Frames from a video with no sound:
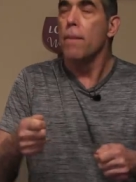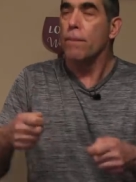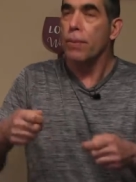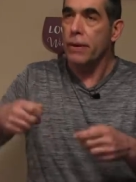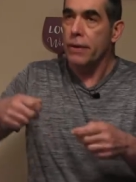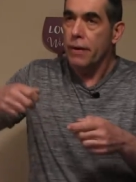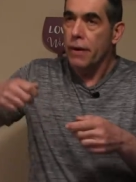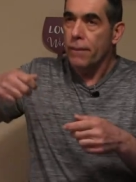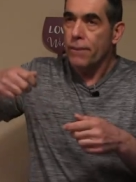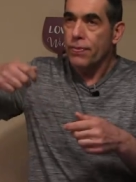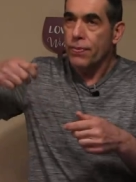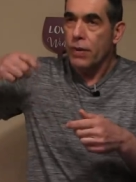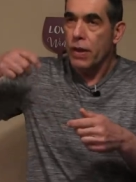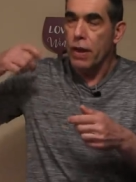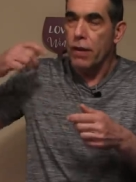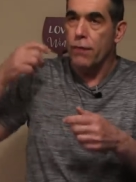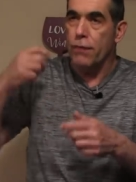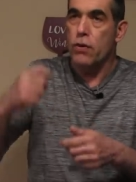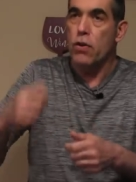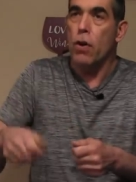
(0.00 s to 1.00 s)
But
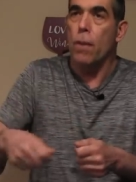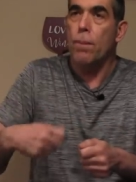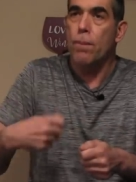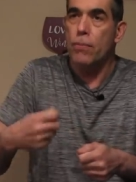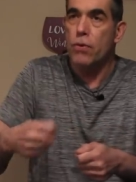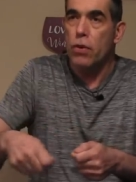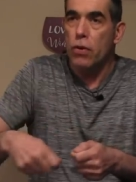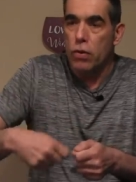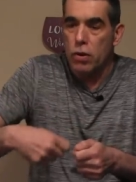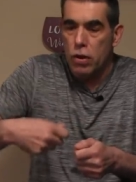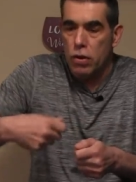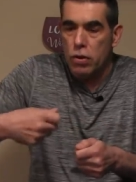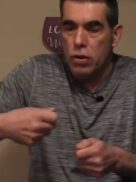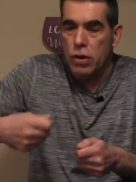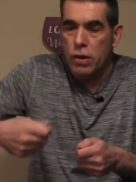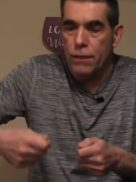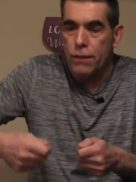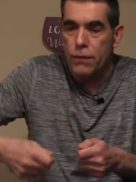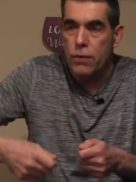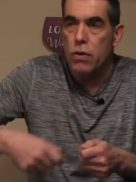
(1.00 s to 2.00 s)
if you're, you, you,
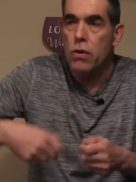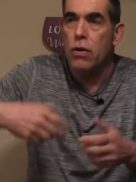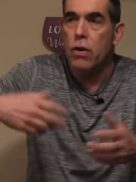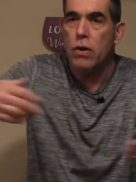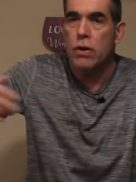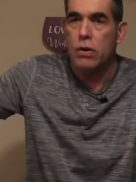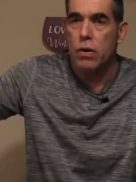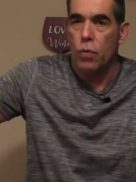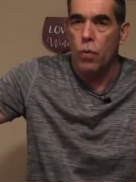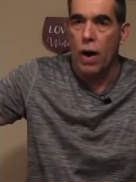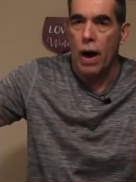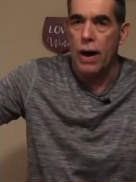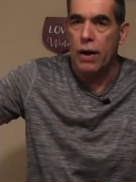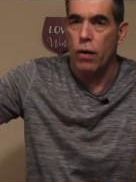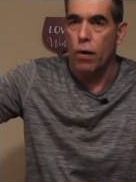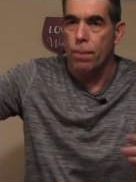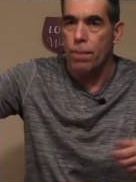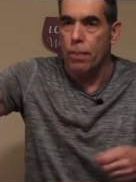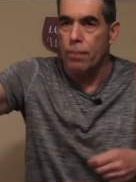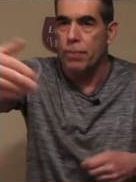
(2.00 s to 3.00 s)
if you're on a wide
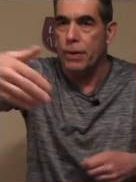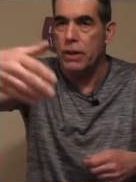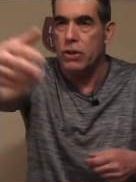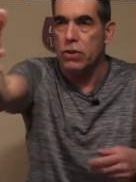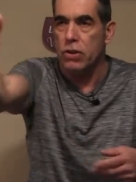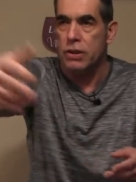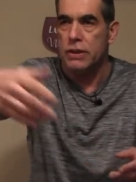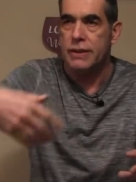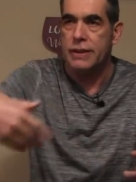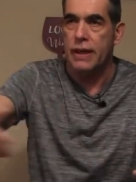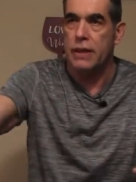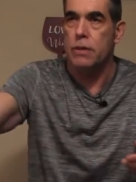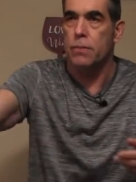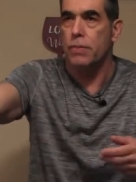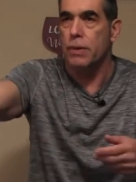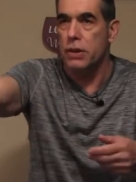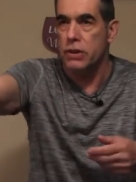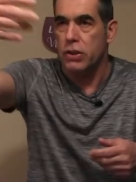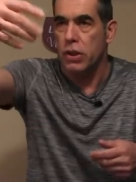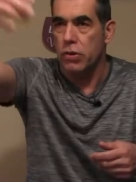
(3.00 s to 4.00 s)
open beach, on a sandy
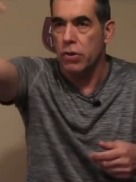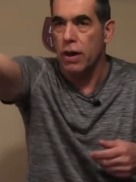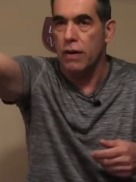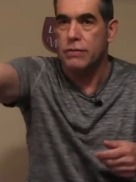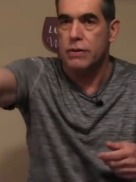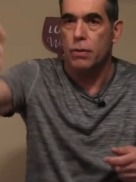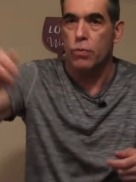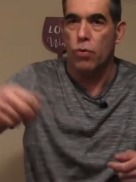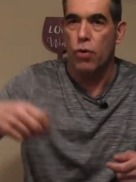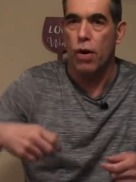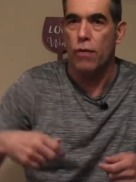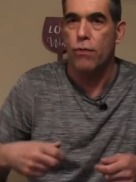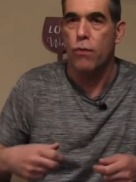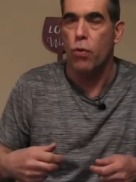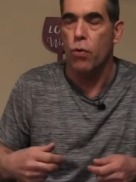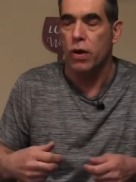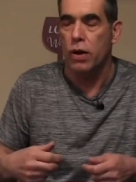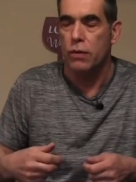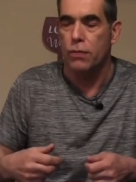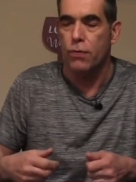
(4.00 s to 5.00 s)
beach, and you have some rough
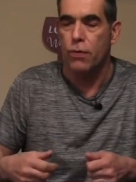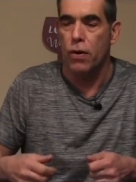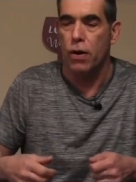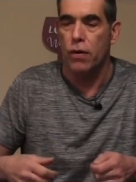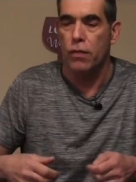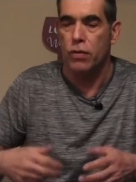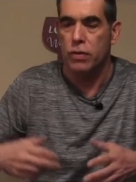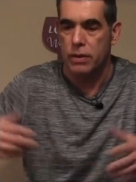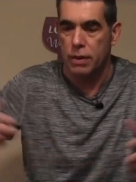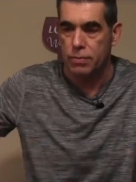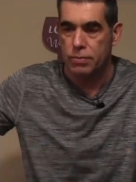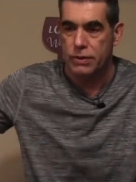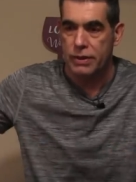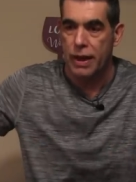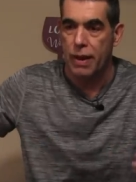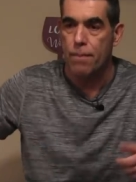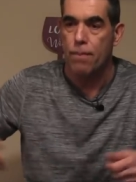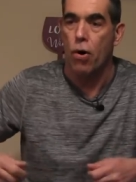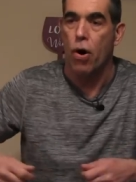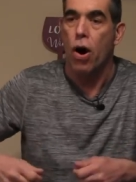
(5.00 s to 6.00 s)
water in front of you, some
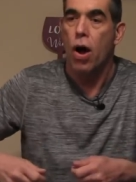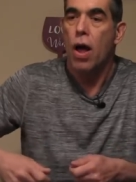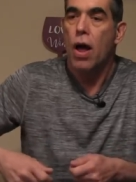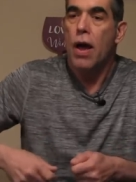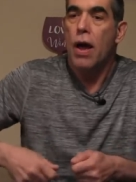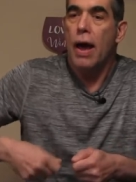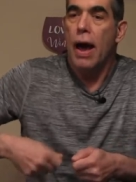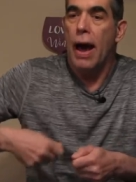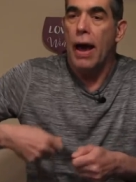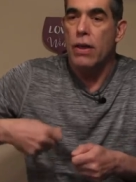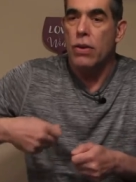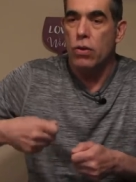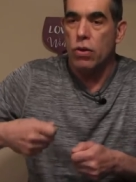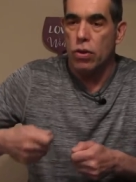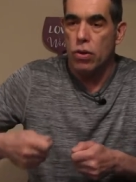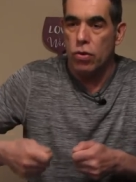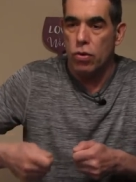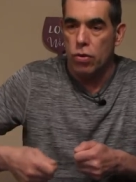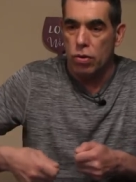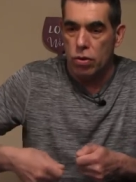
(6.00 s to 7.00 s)
sandbar, and
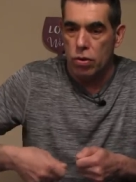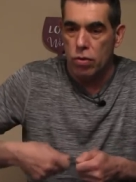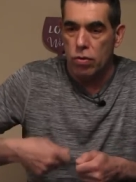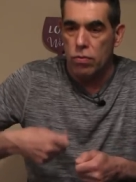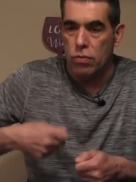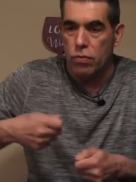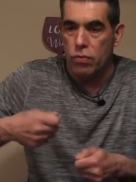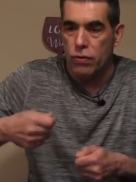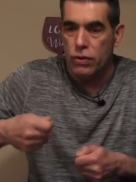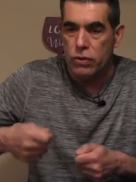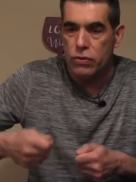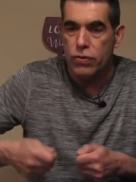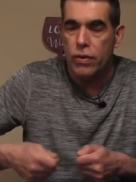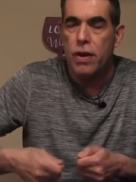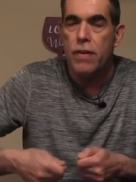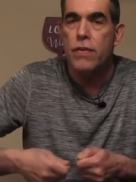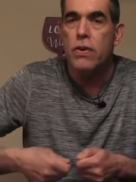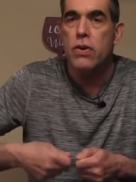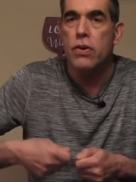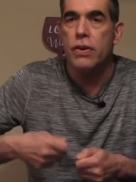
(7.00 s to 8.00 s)
you, you're
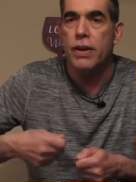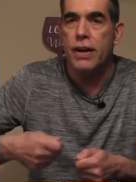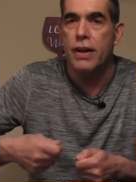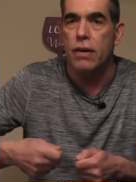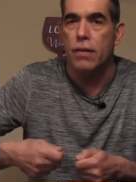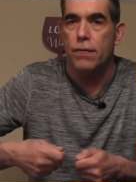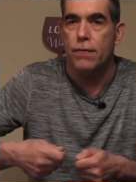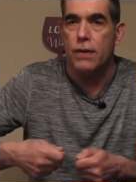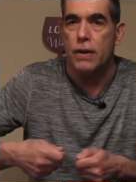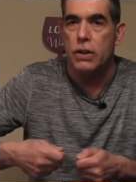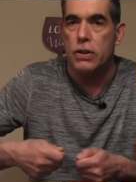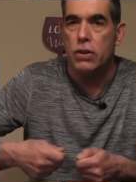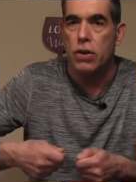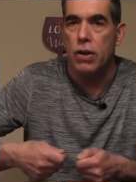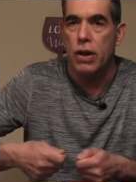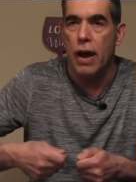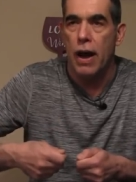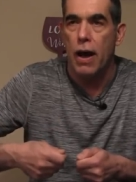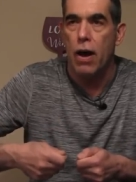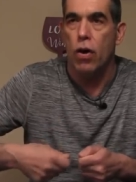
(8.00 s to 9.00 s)
retrieving your needlefish,
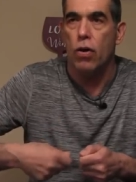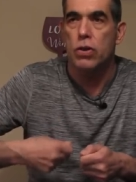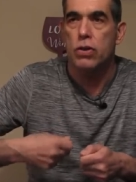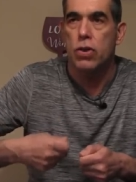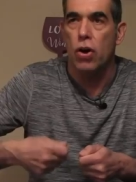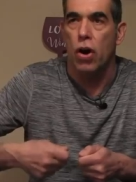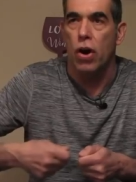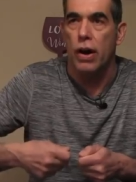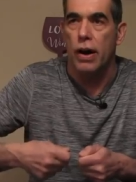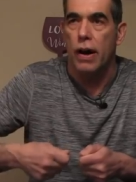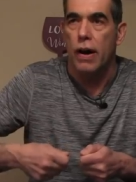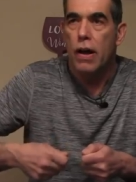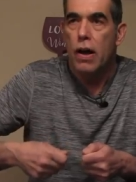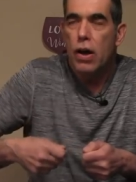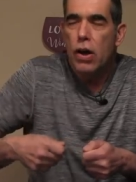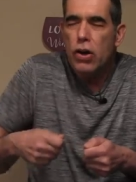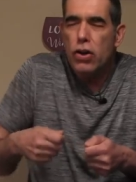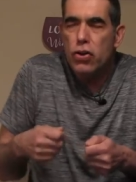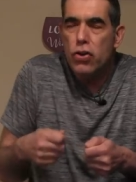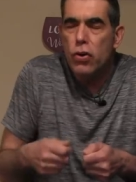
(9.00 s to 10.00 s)
okay, or darter,
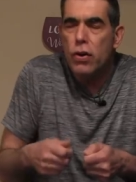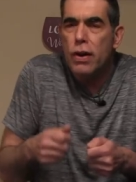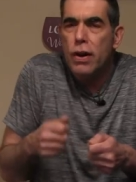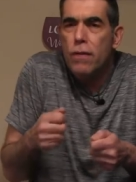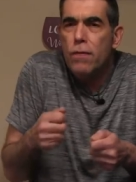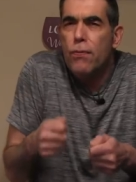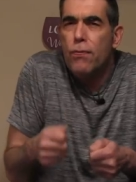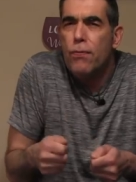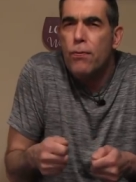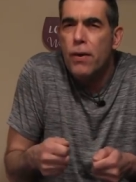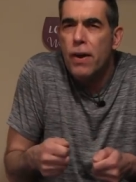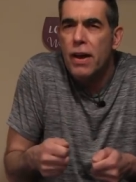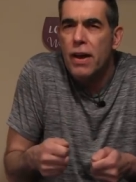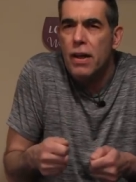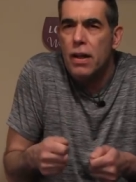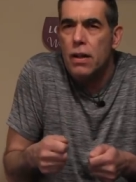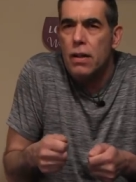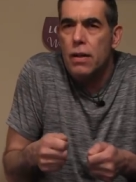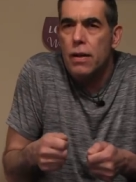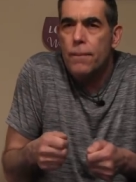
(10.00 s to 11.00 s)
you can
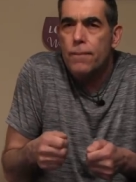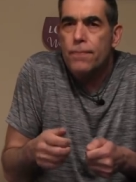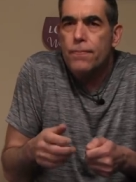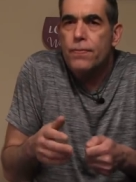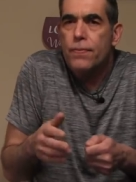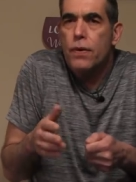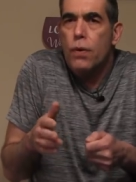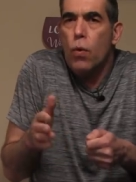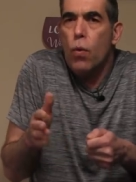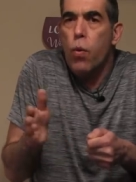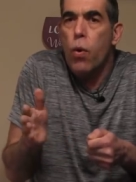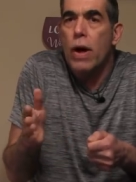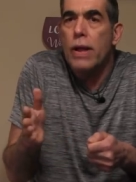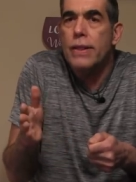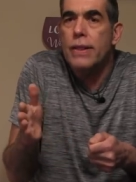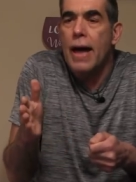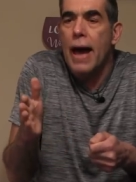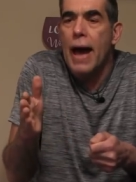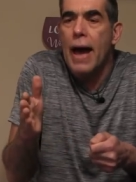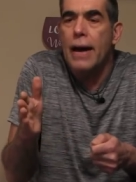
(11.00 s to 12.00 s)
feel
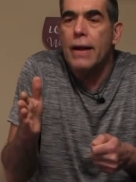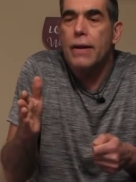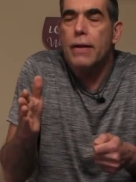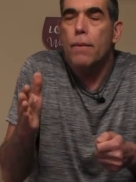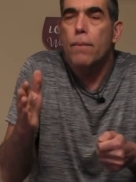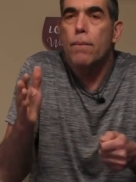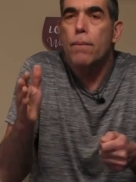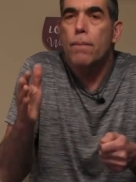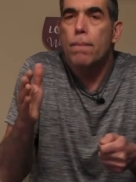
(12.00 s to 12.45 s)
when that